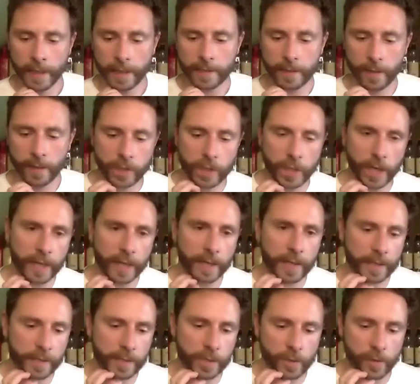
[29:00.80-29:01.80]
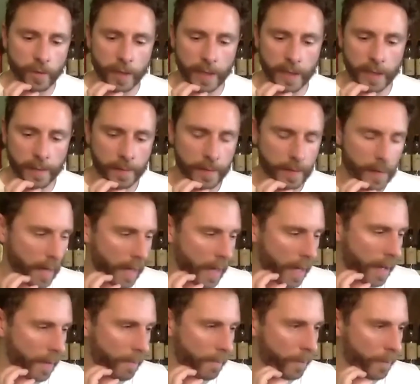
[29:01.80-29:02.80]
It's got a checkered history.
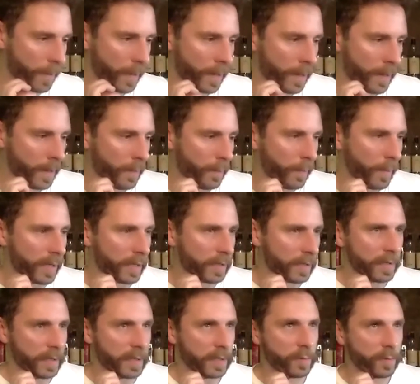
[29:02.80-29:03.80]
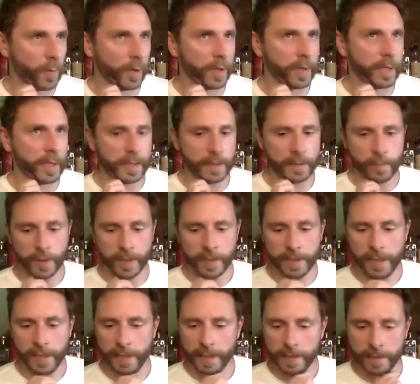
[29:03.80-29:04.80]
But it's one of these
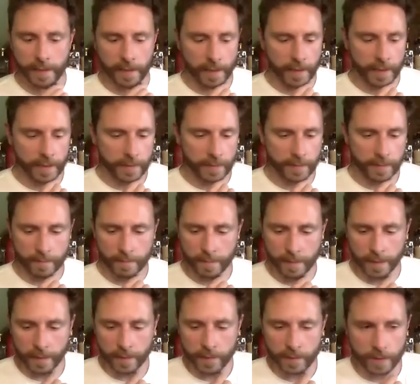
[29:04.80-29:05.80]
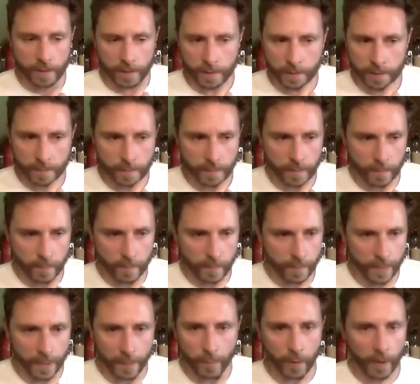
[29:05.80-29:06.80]
whiskies that is just,
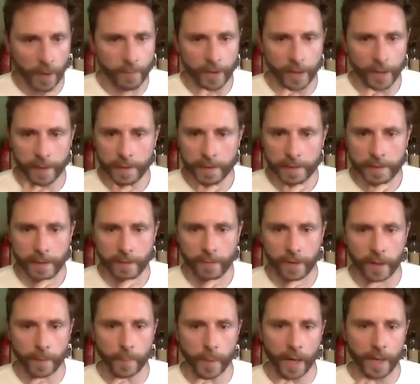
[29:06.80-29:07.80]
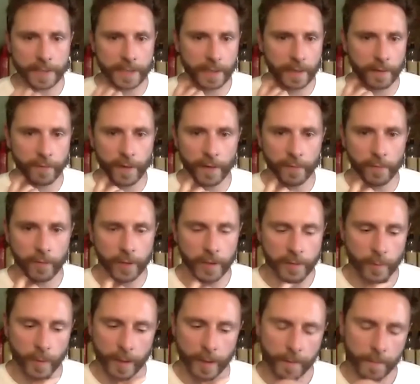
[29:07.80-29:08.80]
people love it. It's definitely a bartender favorite
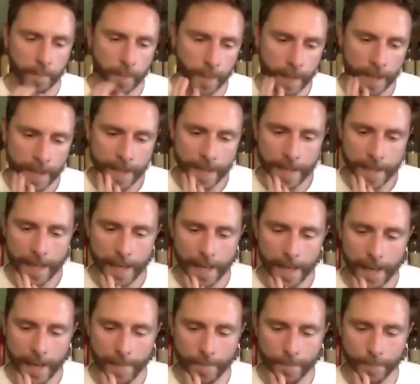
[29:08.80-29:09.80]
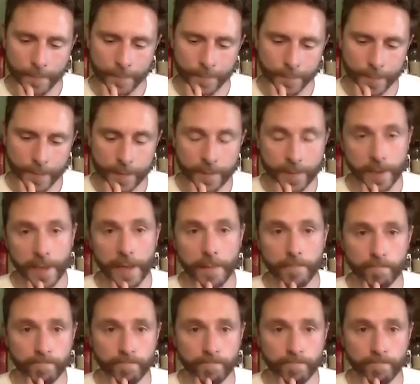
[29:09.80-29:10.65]
as well. So yeah.